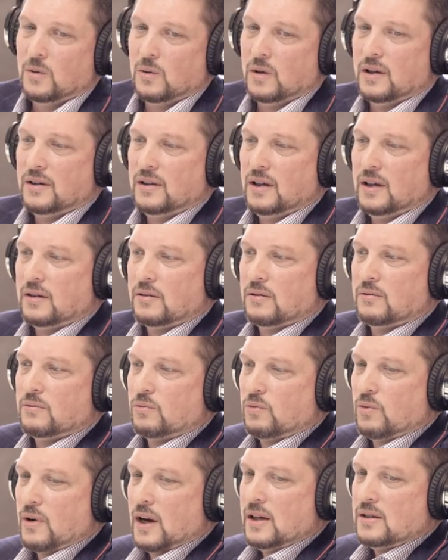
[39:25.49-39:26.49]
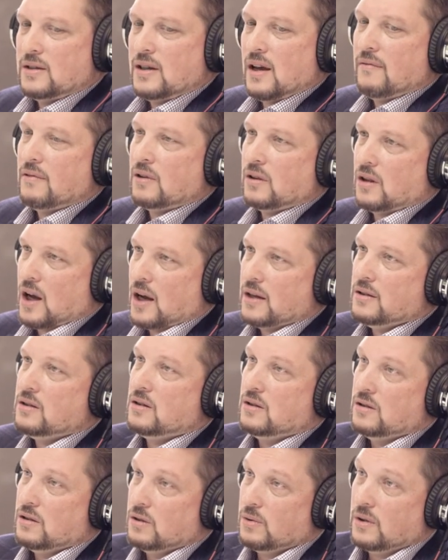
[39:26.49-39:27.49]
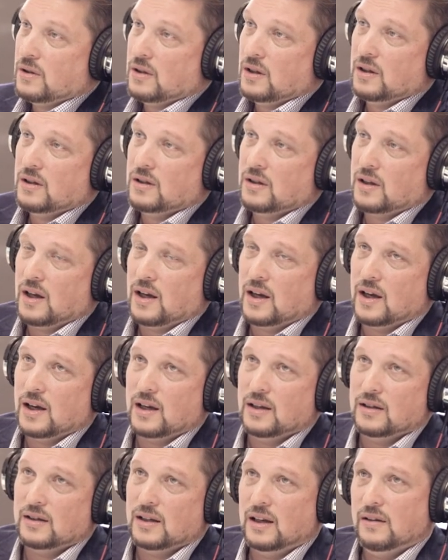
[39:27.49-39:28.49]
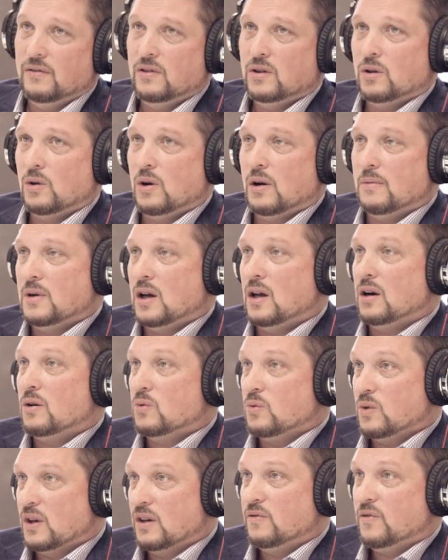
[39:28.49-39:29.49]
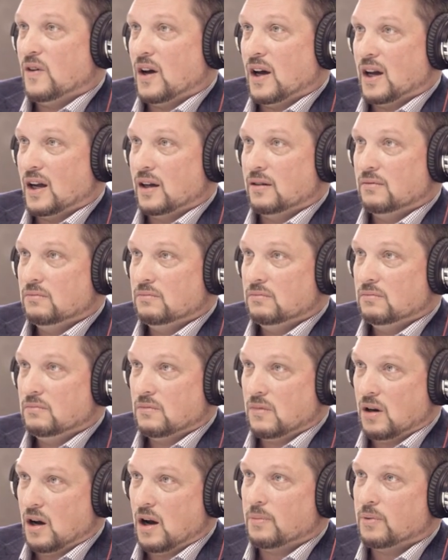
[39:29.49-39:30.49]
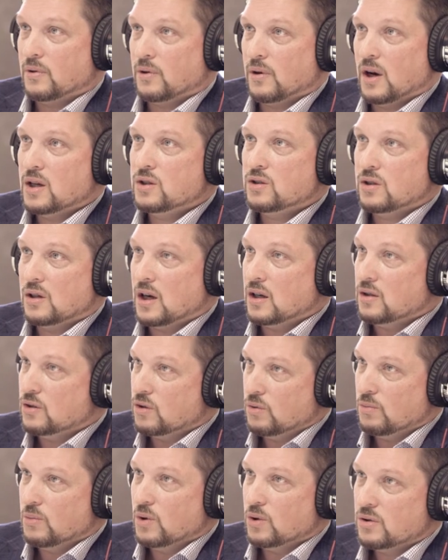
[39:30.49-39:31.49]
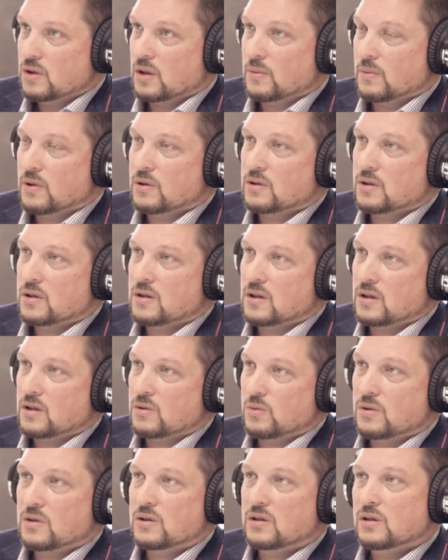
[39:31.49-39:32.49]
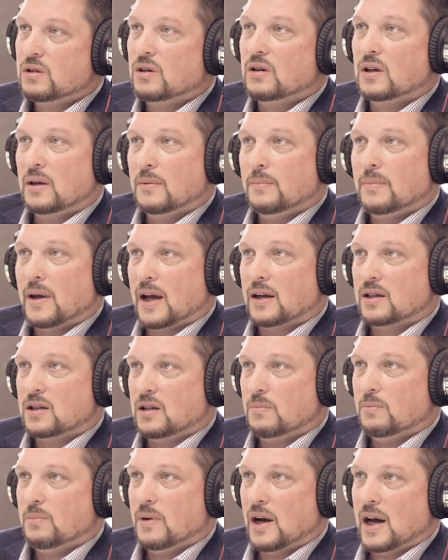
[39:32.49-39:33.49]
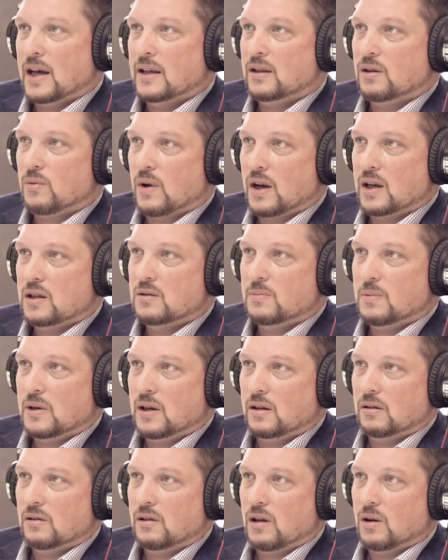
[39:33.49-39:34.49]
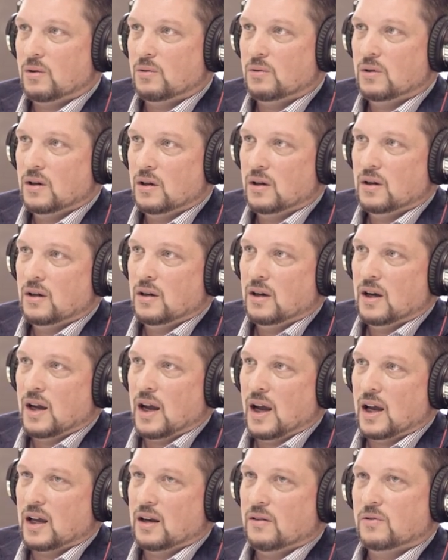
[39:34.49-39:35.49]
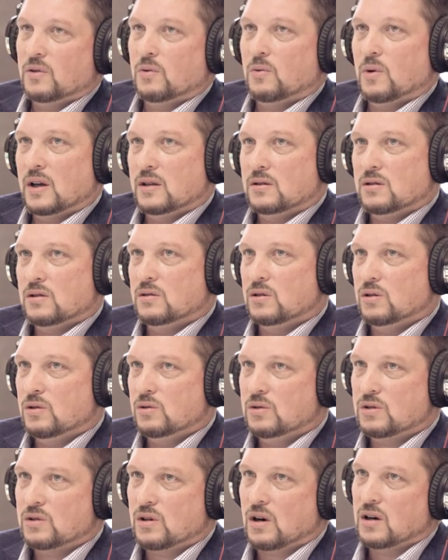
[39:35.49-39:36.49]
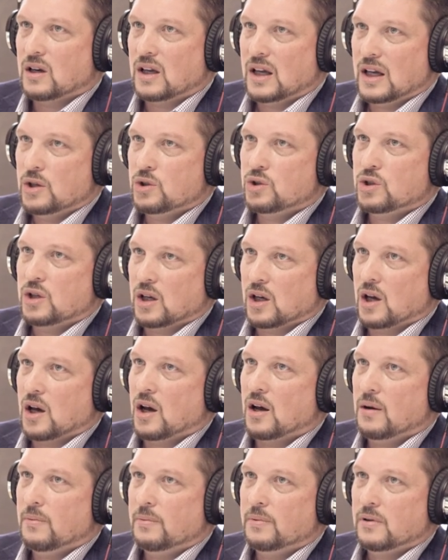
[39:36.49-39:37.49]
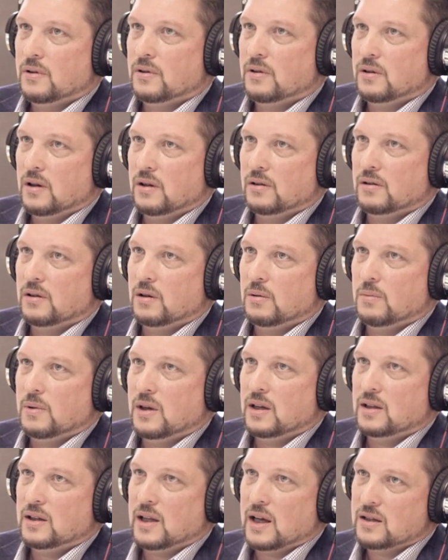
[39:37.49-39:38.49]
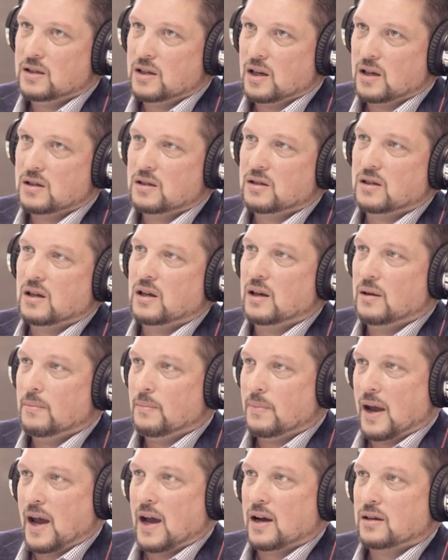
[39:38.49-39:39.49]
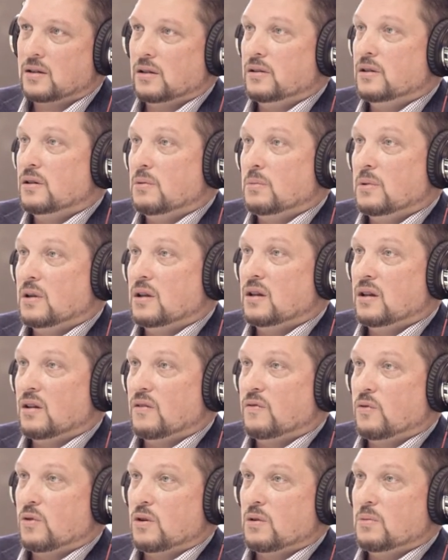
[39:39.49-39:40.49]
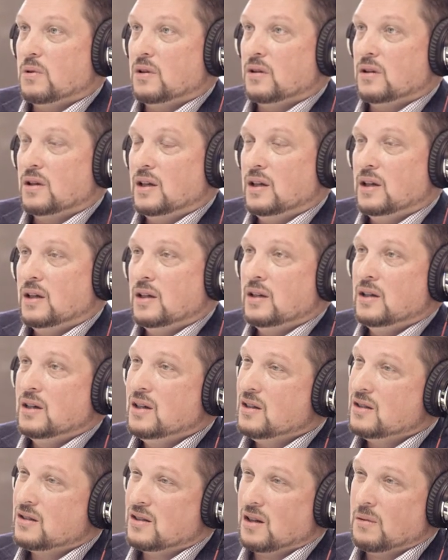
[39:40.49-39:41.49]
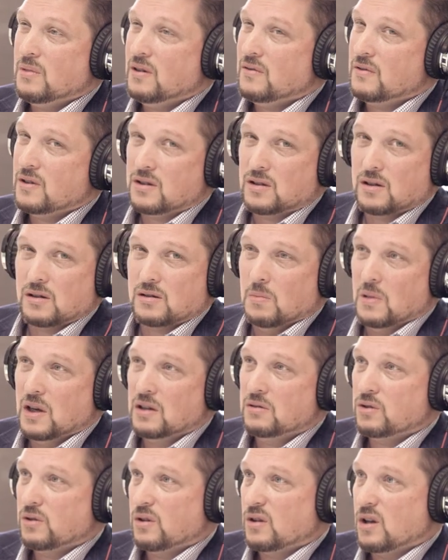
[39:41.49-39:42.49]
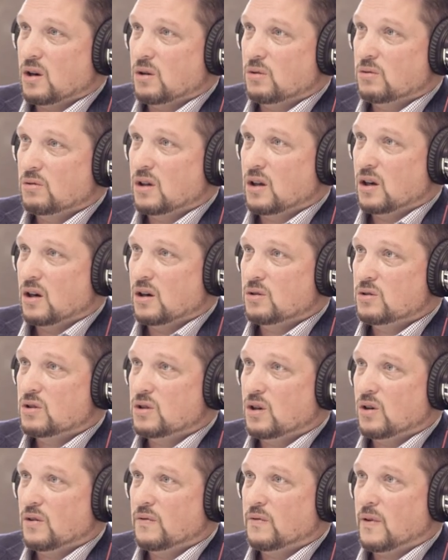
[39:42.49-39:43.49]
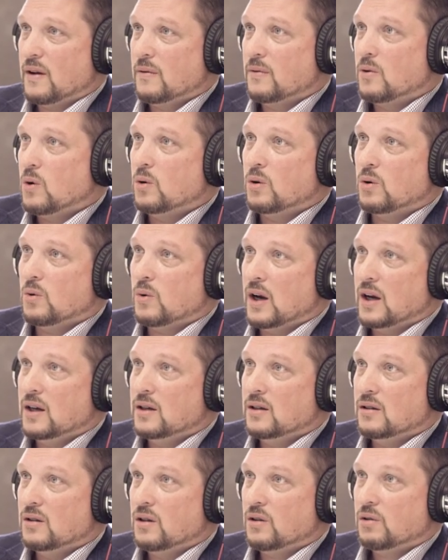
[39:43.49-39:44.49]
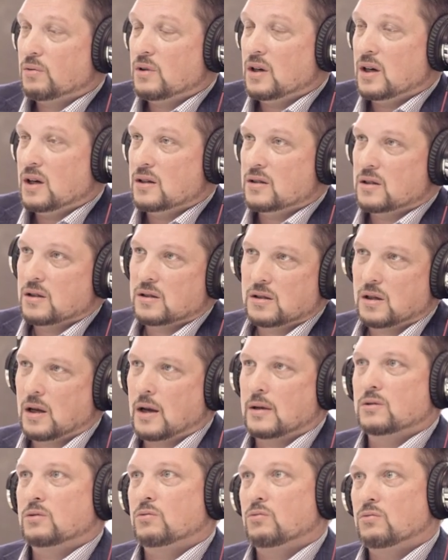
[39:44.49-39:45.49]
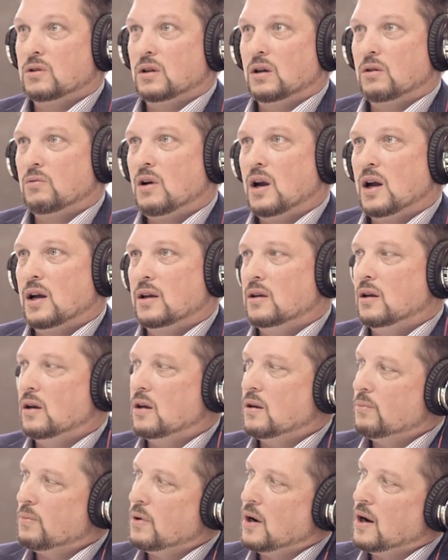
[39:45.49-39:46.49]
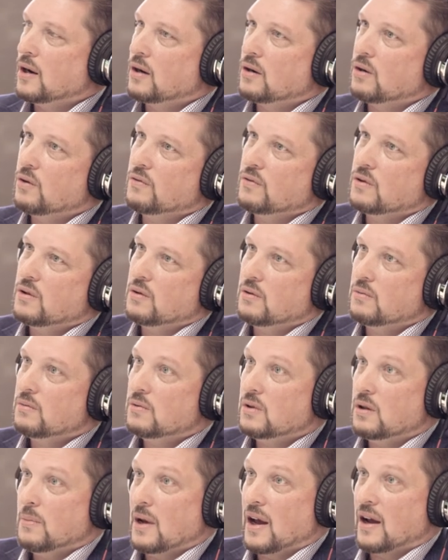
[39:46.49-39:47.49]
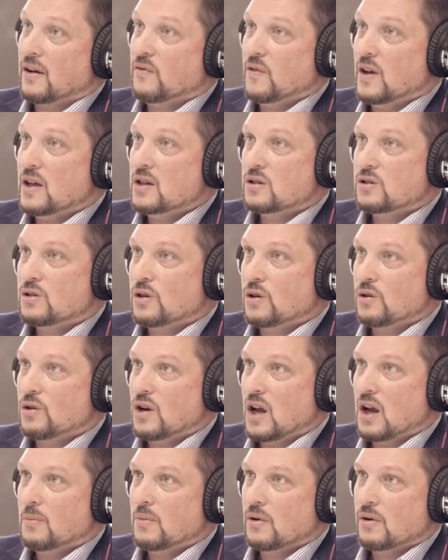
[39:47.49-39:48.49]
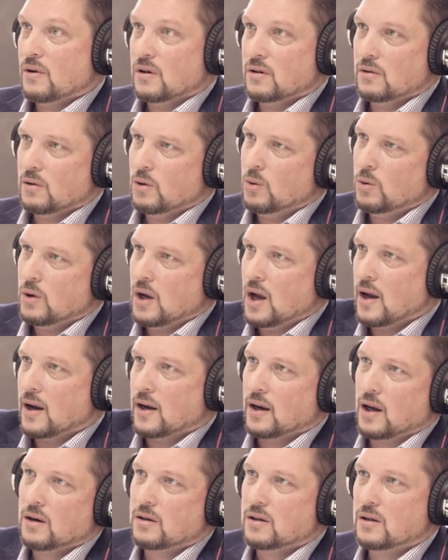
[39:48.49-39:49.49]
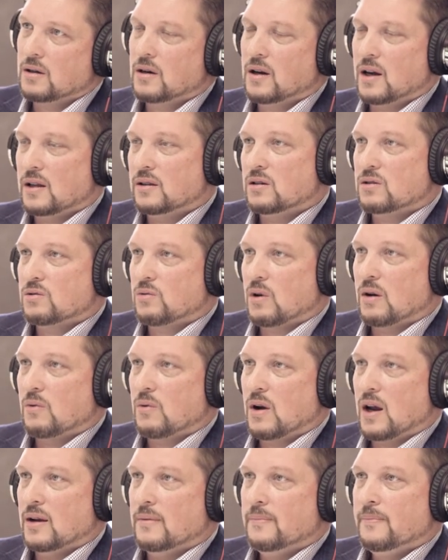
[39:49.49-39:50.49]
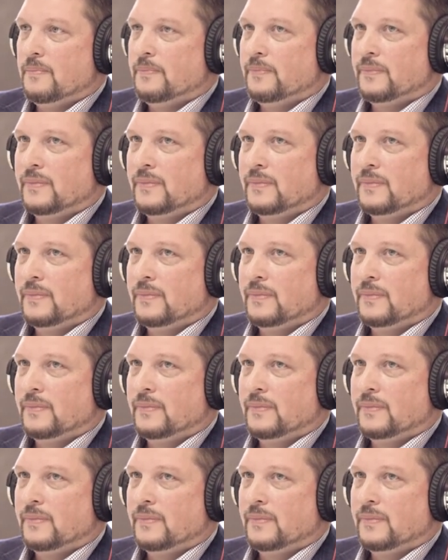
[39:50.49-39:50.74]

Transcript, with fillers: Well, I think rates have a lot to do with it. And even though I'm not a refi operation, I do mostly purchases, we're still impacted by the rates being low. Yep. And if the rates do start inching up a little bit, that does impact a little bit of the affordability. Some of it's just mental, though, you know. So if I quote a rate in the threes, it sounds really great. You can brag over the, the back fence to your neighbor, and oh yeah, I got got this great rate.